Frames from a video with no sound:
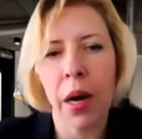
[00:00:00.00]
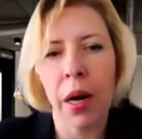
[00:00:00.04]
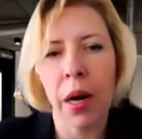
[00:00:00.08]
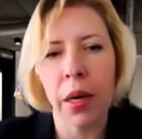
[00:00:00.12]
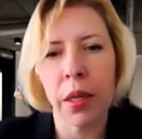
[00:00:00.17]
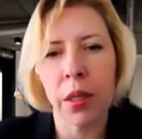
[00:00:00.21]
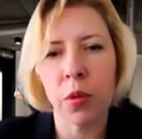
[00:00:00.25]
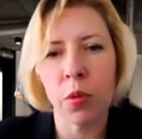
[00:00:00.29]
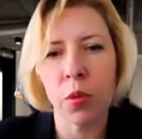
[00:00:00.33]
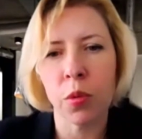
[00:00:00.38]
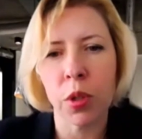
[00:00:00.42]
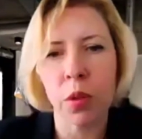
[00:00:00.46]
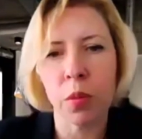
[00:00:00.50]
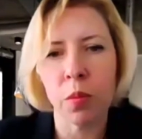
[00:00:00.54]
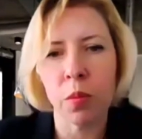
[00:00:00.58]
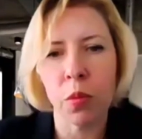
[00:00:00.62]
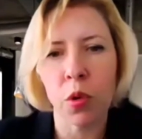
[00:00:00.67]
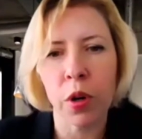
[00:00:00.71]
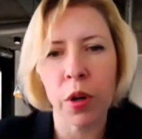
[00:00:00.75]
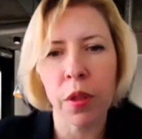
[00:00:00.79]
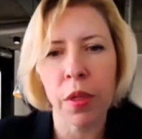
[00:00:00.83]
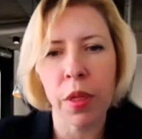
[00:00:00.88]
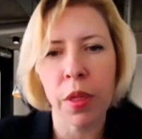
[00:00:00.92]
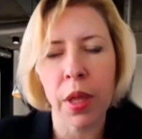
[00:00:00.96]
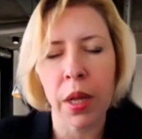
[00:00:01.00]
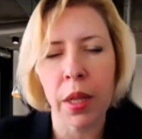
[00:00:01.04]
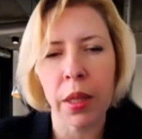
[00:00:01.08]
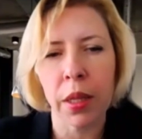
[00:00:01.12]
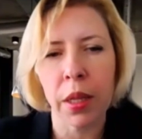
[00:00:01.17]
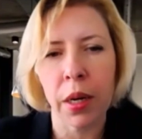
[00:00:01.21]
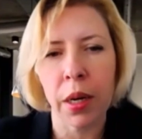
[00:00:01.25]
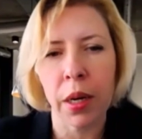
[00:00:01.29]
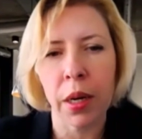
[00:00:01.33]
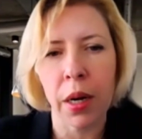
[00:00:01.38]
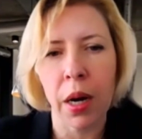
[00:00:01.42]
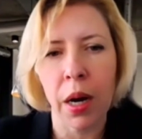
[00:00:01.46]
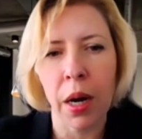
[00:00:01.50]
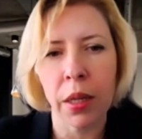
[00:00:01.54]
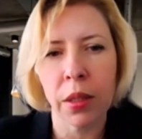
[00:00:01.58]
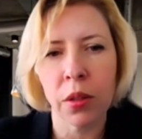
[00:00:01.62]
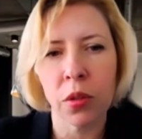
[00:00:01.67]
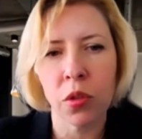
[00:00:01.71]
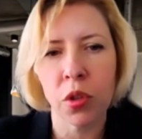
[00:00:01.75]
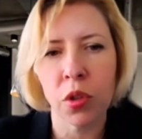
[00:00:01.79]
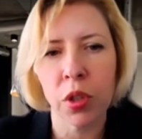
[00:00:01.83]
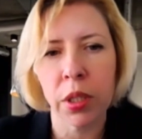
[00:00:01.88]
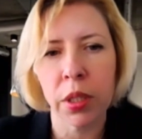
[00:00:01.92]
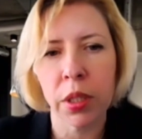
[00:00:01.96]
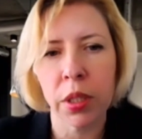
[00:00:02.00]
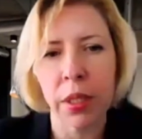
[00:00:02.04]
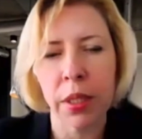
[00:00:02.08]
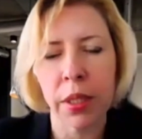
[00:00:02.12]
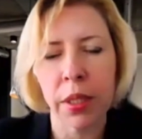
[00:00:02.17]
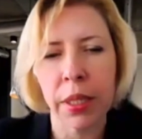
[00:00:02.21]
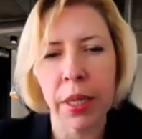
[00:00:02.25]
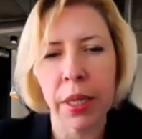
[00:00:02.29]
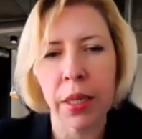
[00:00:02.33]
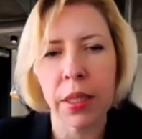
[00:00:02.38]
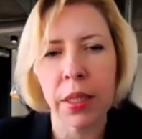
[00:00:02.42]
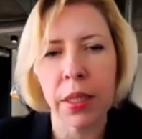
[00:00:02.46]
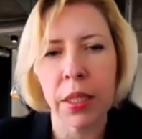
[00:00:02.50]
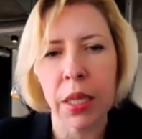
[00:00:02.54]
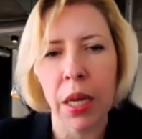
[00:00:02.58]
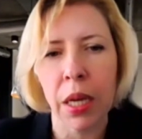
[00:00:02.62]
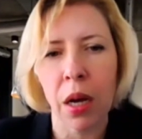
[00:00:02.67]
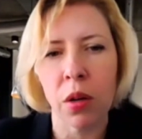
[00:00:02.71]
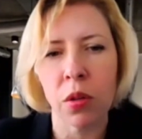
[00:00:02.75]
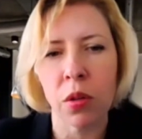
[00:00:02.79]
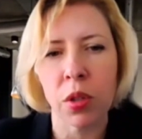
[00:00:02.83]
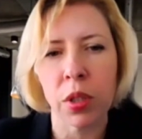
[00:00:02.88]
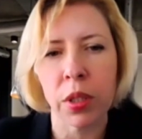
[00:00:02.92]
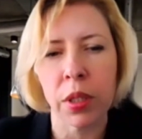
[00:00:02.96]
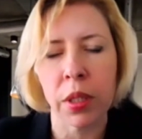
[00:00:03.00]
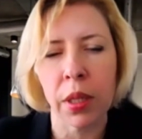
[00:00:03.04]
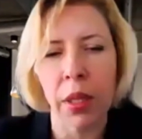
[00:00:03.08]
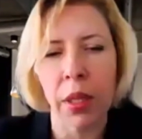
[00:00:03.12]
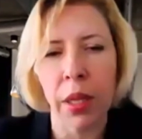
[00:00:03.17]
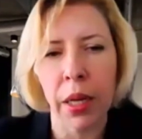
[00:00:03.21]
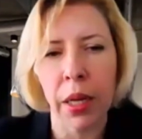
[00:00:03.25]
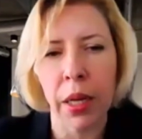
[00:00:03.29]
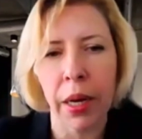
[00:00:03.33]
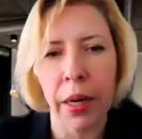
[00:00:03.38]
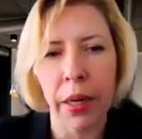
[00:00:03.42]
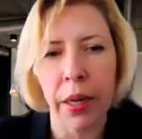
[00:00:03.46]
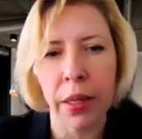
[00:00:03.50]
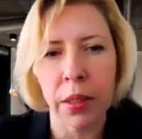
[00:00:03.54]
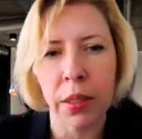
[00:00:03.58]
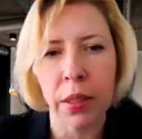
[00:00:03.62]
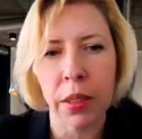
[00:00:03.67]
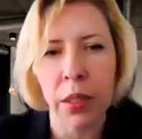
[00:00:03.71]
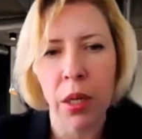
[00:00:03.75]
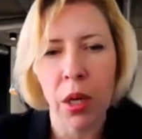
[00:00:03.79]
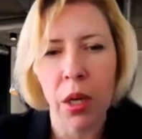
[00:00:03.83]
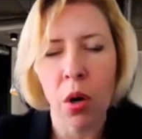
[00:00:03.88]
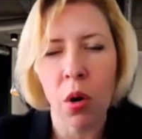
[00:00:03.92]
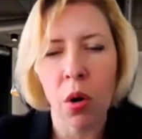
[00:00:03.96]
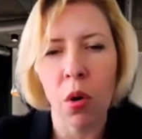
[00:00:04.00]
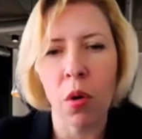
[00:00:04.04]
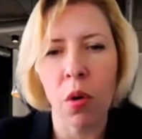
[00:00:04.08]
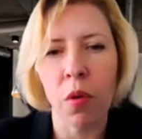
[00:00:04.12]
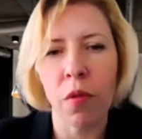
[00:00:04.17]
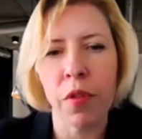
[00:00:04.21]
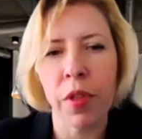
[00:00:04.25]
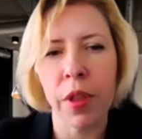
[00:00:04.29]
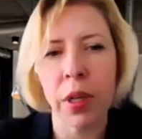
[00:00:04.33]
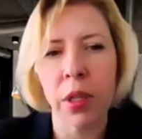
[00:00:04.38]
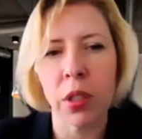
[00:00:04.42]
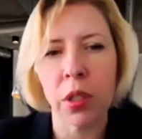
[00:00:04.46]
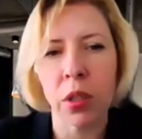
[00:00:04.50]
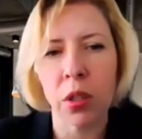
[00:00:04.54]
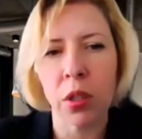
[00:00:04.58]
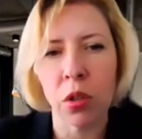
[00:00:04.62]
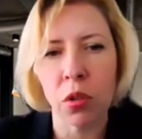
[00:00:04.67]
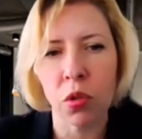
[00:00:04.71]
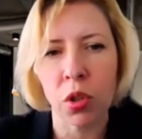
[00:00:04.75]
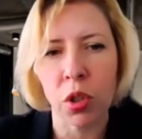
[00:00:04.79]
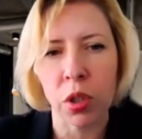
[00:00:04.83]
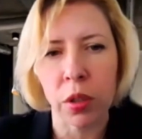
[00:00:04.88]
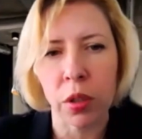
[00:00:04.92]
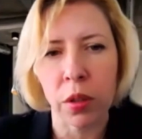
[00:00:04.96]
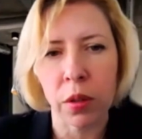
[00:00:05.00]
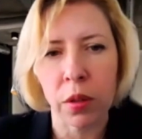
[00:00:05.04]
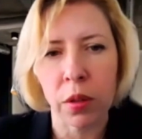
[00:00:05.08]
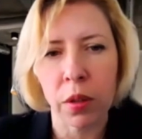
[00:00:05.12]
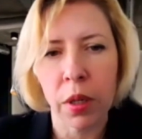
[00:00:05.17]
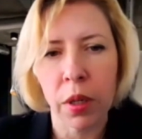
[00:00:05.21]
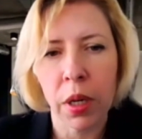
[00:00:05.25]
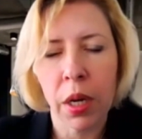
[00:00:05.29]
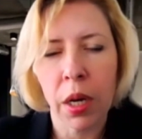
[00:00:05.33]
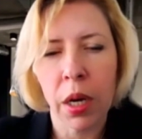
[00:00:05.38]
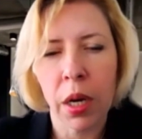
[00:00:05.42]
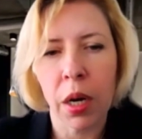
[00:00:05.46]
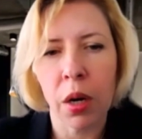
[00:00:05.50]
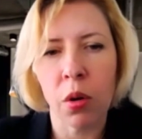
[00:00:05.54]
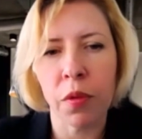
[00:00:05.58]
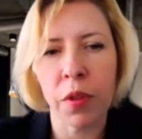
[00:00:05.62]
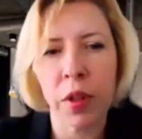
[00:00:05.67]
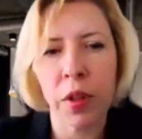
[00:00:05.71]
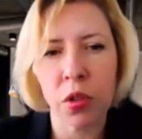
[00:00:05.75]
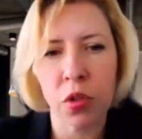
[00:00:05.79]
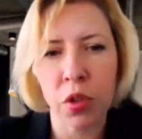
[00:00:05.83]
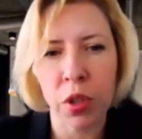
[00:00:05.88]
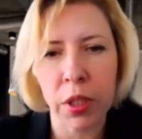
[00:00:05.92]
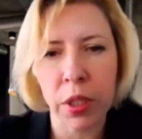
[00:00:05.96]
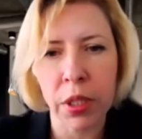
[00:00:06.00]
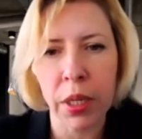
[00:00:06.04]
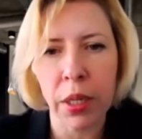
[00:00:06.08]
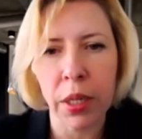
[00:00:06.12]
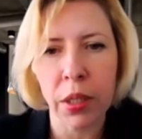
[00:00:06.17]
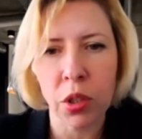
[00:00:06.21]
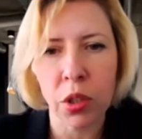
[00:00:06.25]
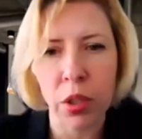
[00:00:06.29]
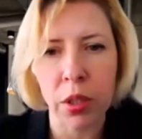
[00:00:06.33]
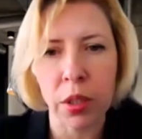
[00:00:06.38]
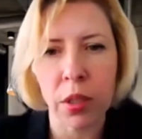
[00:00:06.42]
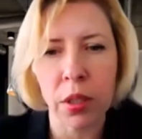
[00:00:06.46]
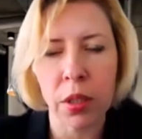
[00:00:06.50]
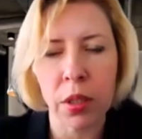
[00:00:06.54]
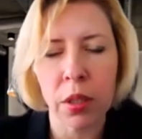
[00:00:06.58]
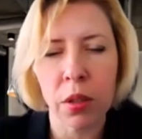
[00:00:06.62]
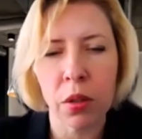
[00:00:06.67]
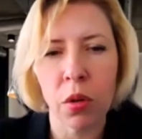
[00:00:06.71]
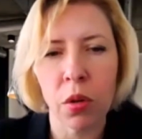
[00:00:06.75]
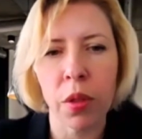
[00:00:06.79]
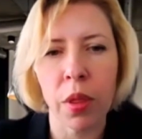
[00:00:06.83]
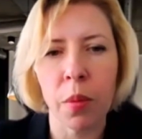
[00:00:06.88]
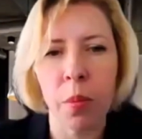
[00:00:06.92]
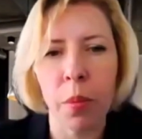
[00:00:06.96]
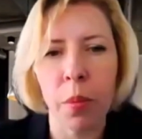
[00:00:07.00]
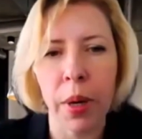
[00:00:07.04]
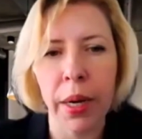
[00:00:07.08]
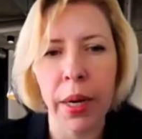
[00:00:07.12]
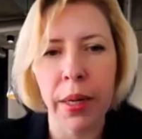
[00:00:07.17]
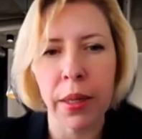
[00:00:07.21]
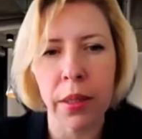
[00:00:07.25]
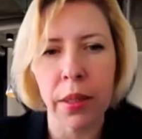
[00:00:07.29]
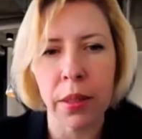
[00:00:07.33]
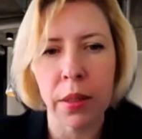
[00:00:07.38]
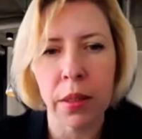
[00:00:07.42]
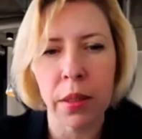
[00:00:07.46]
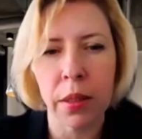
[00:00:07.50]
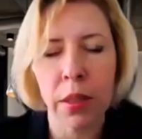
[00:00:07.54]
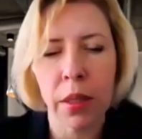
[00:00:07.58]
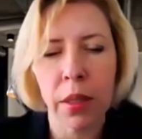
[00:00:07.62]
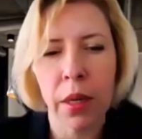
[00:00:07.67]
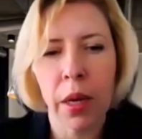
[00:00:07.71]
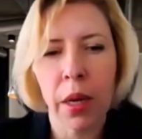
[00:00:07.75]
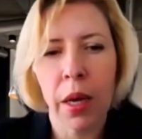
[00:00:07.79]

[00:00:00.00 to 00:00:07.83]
it was more than 110,000 lines of the execution of the transactions on the Binance.